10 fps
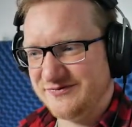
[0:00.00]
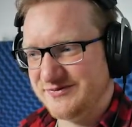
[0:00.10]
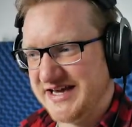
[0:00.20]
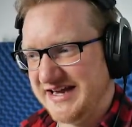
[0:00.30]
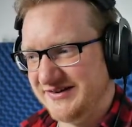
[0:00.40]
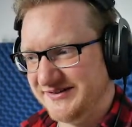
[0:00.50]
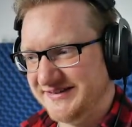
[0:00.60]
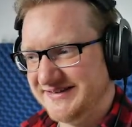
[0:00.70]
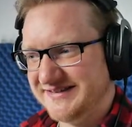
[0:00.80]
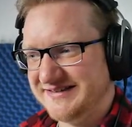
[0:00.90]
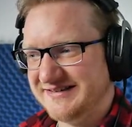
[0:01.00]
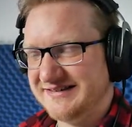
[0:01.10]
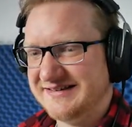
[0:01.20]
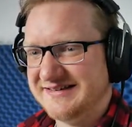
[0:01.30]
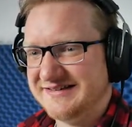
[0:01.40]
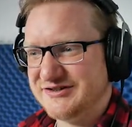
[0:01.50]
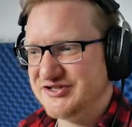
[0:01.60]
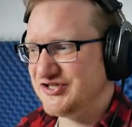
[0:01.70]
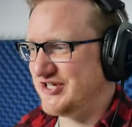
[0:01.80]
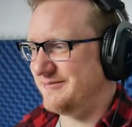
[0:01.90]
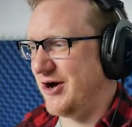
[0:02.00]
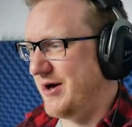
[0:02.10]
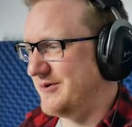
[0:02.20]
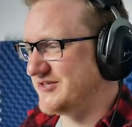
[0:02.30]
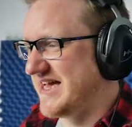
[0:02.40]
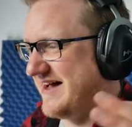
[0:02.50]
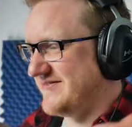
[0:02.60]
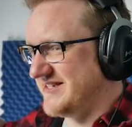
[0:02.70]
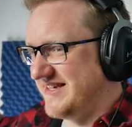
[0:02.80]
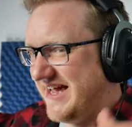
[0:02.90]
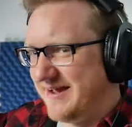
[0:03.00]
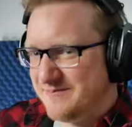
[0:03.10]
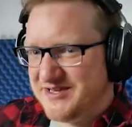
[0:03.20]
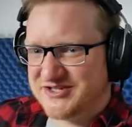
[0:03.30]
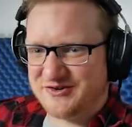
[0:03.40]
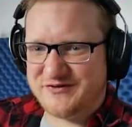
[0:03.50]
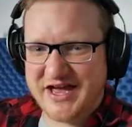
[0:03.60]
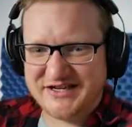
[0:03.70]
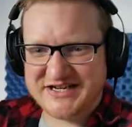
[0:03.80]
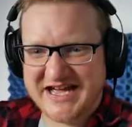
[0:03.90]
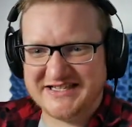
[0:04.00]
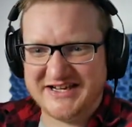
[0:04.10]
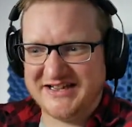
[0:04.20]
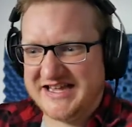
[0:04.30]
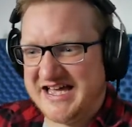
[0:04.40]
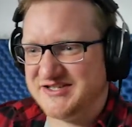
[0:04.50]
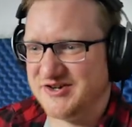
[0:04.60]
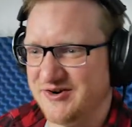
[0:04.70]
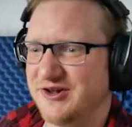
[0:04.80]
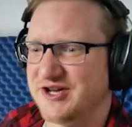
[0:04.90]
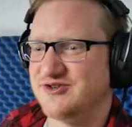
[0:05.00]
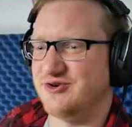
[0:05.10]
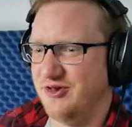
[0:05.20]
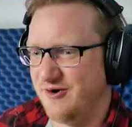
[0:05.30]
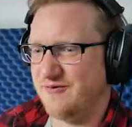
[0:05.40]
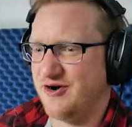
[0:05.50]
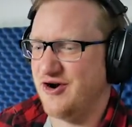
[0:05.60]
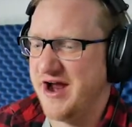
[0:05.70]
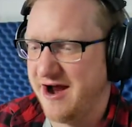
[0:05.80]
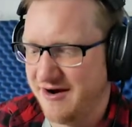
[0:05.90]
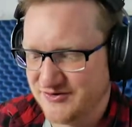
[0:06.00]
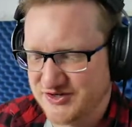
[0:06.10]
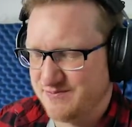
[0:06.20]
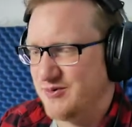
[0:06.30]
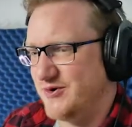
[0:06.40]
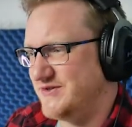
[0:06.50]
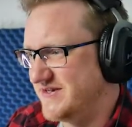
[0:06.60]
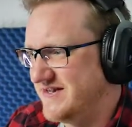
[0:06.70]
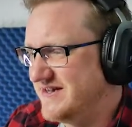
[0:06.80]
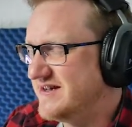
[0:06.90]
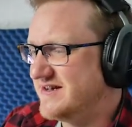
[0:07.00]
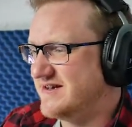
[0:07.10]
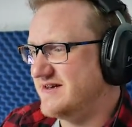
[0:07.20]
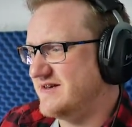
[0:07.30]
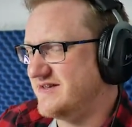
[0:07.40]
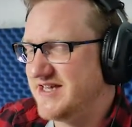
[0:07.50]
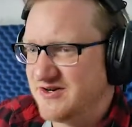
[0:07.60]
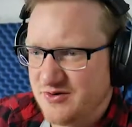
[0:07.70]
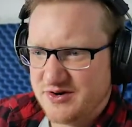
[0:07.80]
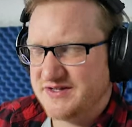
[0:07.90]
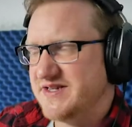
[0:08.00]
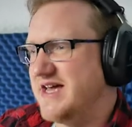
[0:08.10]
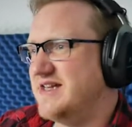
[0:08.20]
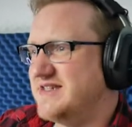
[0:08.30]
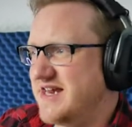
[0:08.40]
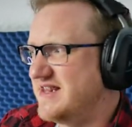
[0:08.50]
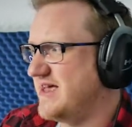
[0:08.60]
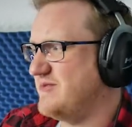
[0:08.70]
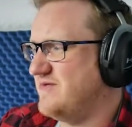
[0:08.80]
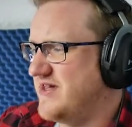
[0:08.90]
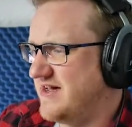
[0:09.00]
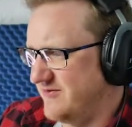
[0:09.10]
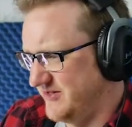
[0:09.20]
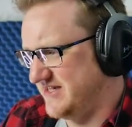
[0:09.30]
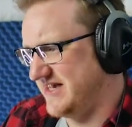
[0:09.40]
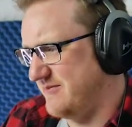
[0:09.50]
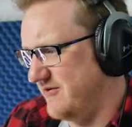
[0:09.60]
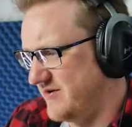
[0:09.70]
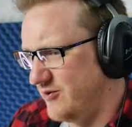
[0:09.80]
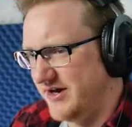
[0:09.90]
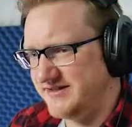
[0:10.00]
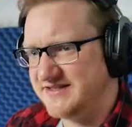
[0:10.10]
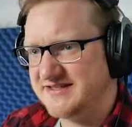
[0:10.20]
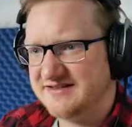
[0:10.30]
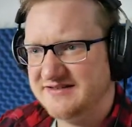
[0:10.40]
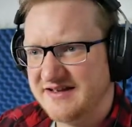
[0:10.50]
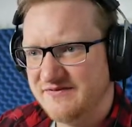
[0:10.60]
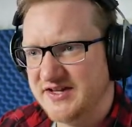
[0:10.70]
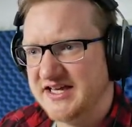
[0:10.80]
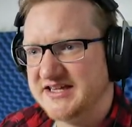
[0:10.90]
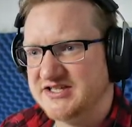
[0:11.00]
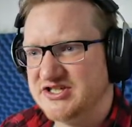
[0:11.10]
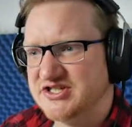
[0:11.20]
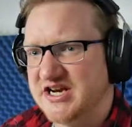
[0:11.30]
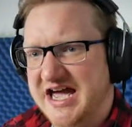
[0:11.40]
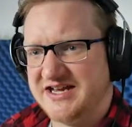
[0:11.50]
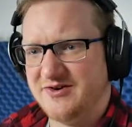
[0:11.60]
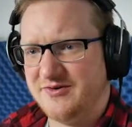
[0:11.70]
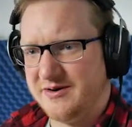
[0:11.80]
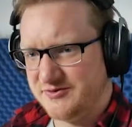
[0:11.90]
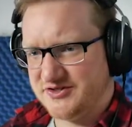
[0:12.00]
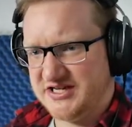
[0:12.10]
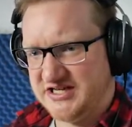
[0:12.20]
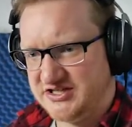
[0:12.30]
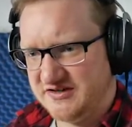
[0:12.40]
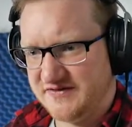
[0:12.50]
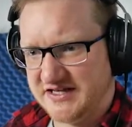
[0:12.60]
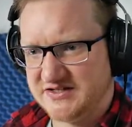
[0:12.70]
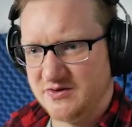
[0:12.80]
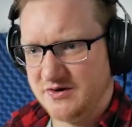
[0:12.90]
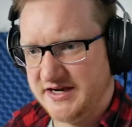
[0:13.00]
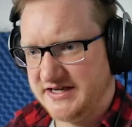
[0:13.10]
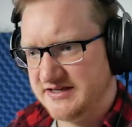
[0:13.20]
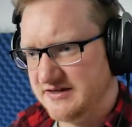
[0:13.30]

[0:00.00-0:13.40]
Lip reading: Tangled. She seemed to almost have this like Mr. Fantastic Elastigirl control over her hair at some points. Is that in that movie? I've only seen that movie once. I feel like that's just an accurate representation of that story.